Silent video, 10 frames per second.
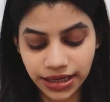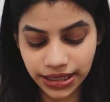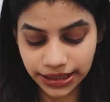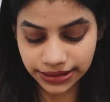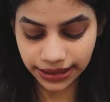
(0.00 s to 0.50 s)
I
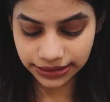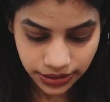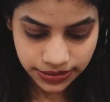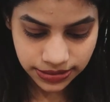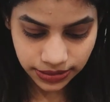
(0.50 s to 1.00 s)
like that.
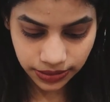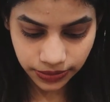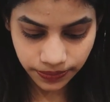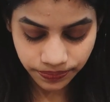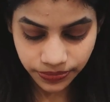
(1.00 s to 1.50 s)

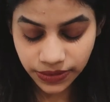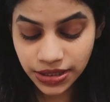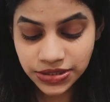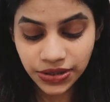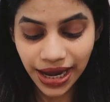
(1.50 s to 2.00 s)
So
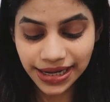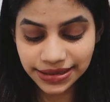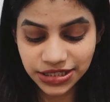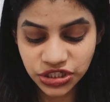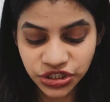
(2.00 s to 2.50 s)
I
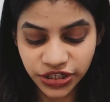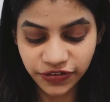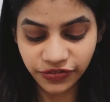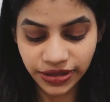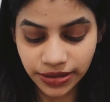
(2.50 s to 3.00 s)
like this shade
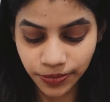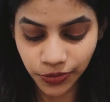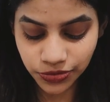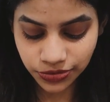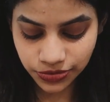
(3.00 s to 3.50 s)
of green the
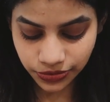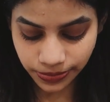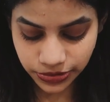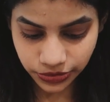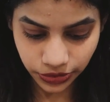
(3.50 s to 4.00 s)
most, so
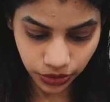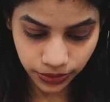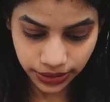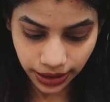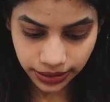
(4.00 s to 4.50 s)
I'm just gonna go
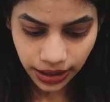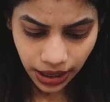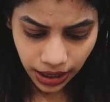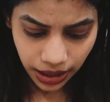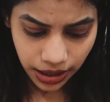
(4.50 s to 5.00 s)
with that.
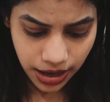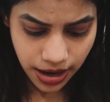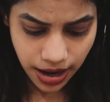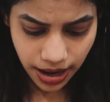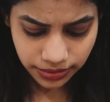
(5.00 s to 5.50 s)

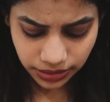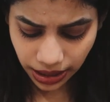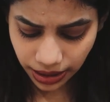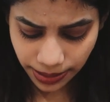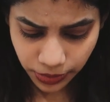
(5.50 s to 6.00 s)

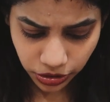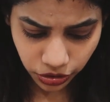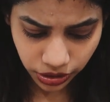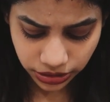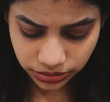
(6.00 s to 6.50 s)
I'm not
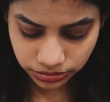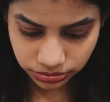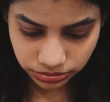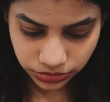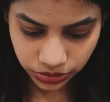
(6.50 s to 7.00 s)
gonna
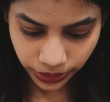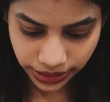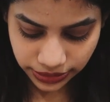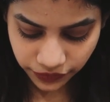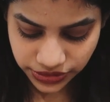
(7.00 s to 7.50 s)
do
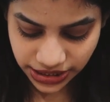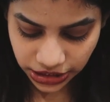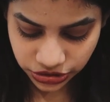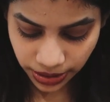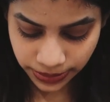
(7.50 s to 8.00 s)
anything for
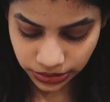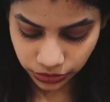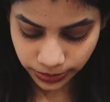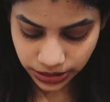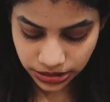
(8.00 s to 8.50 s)
saturation,
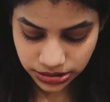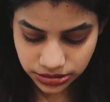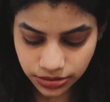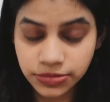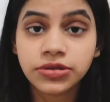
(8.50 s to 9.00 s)
luminance,
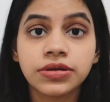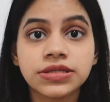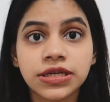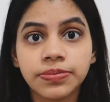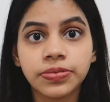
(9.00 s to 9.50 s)
so I'm just gonna
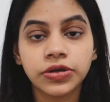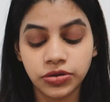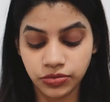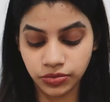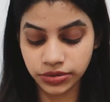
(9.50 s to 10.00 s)
skip
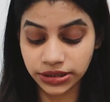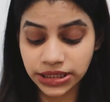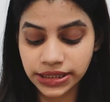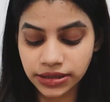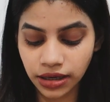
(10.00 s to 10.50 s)
to the
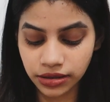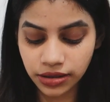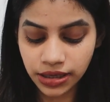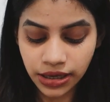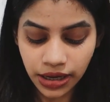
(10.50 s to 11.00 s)
teal
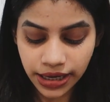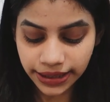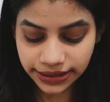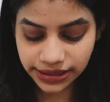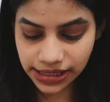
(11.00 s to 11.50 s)
color.
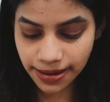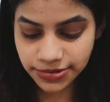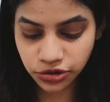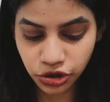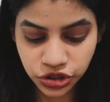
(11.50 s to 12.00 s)
In teal, I'm
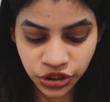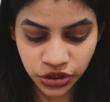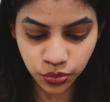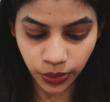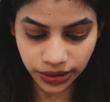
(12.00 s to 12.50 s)
just gonna
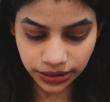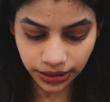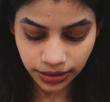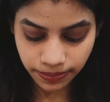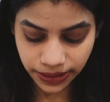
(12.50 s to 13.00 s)
change one
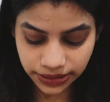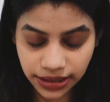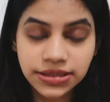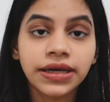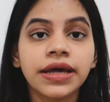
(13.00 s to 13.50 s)
thing, but
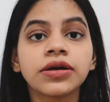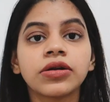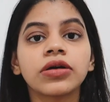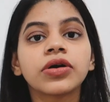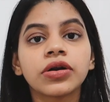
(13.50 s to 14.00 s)
that's again
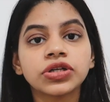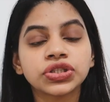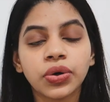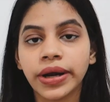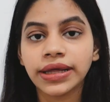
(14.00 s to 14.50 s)
not gonna
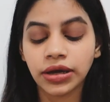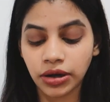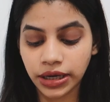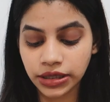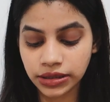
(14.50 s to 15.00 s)
show
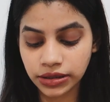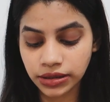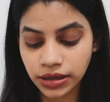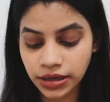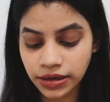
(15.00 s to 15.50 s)
any